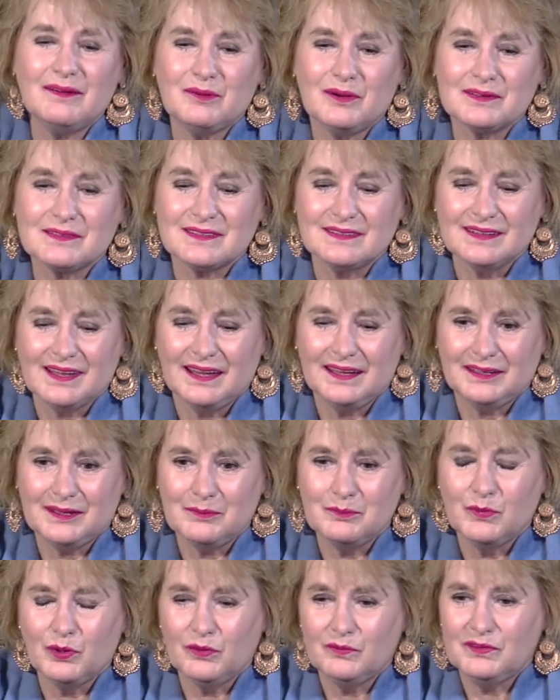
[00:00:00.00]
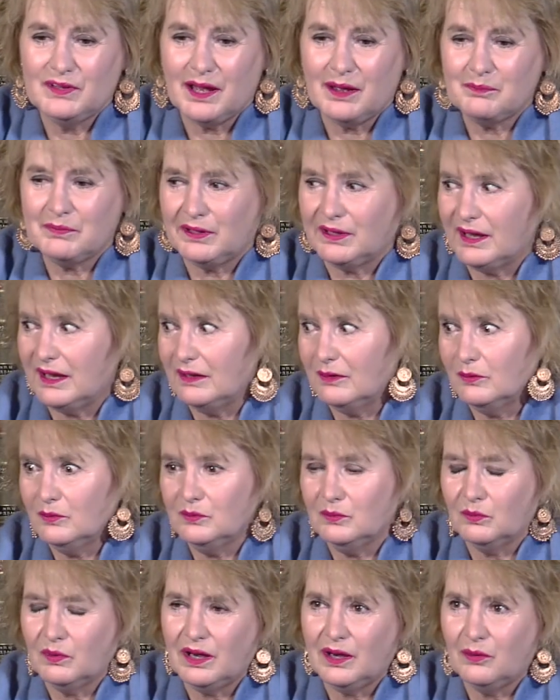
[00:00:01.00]
wasn't like you moved up and ooh,
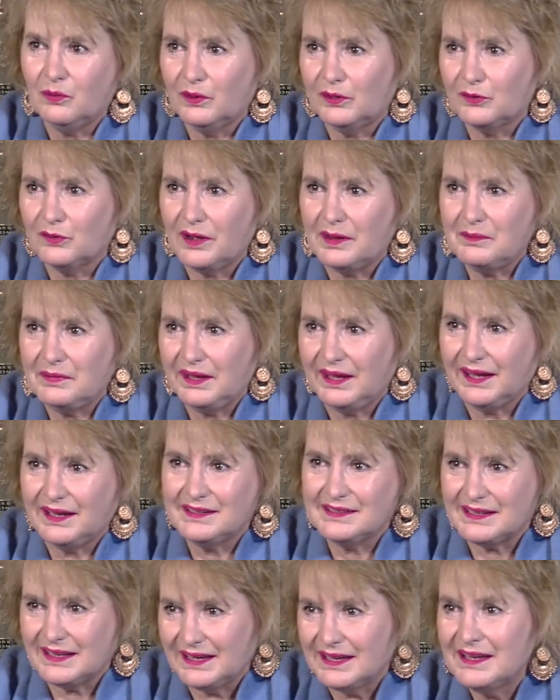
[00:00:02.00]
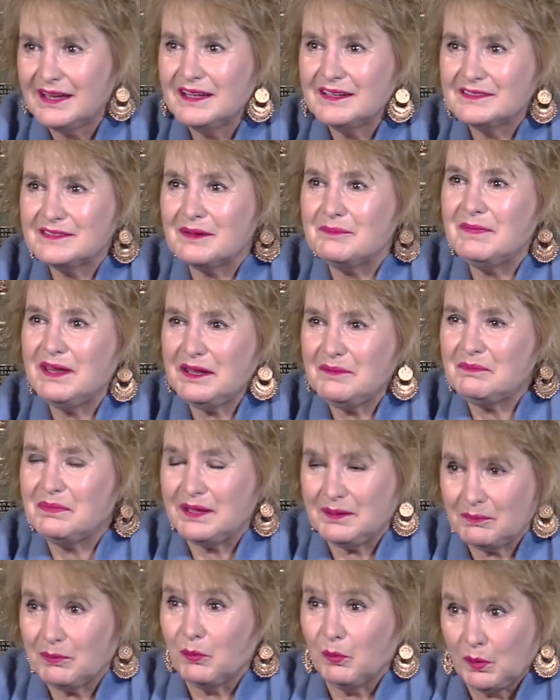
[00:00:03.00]
wow, where do I begin to meet
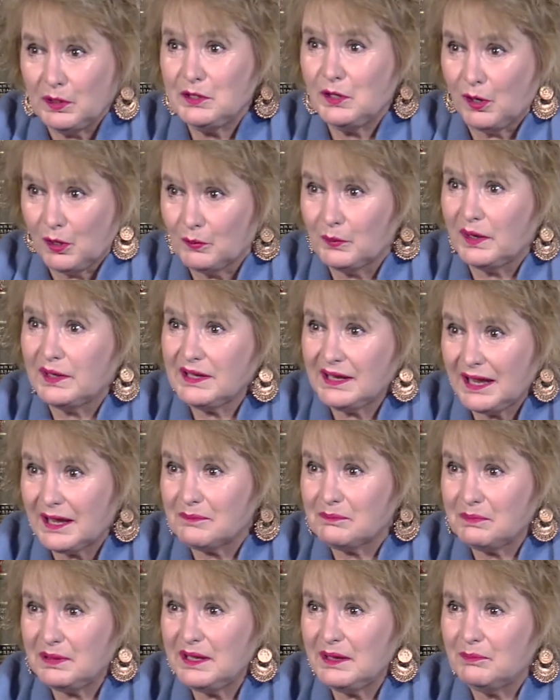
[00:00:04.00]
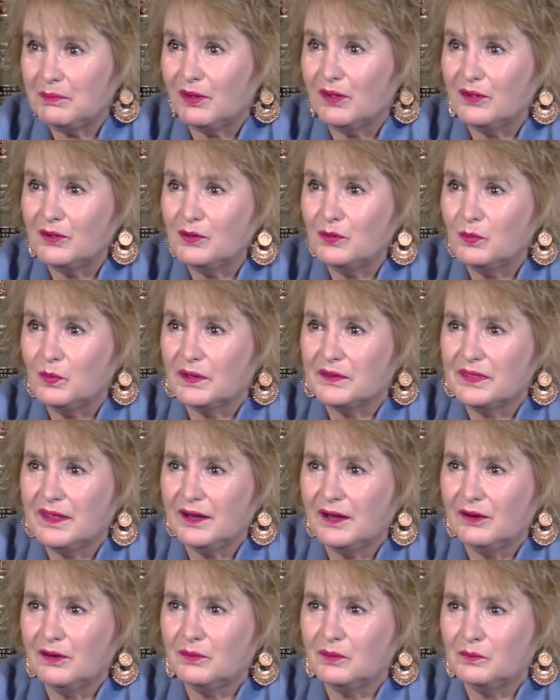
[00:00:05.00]
people? Well, you already had people who were
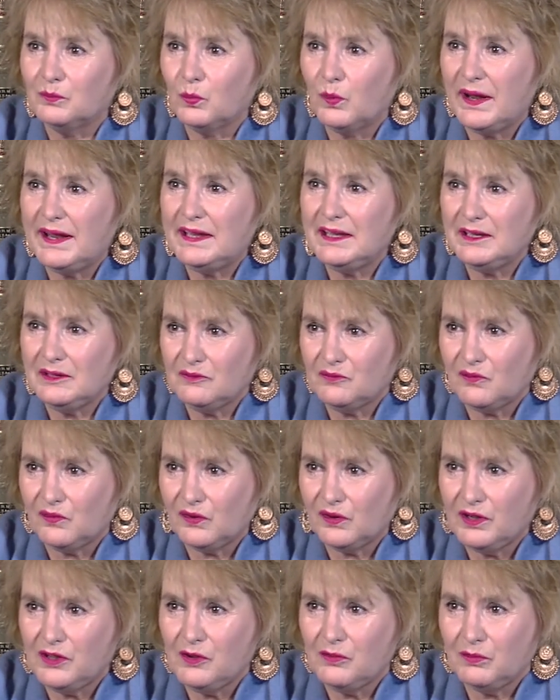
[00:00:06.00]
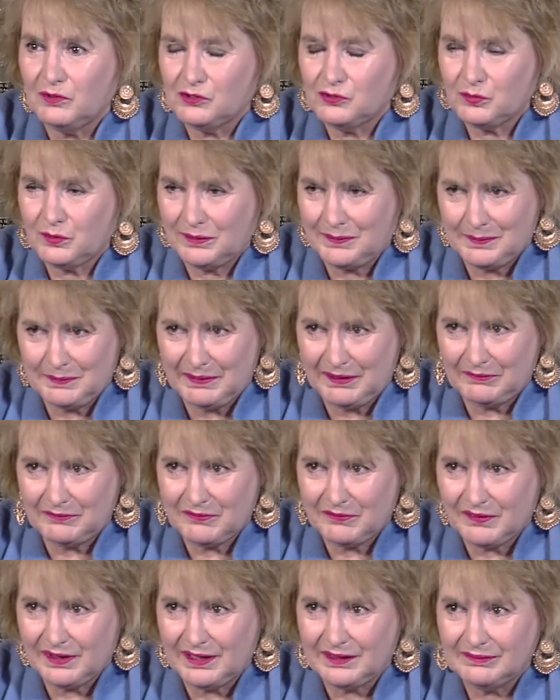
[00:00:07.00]
there waiting for you, which would have been
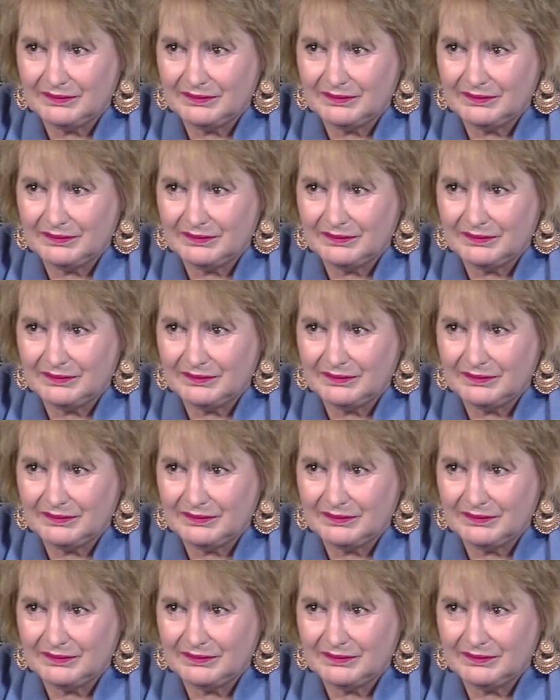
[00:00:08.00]
fun.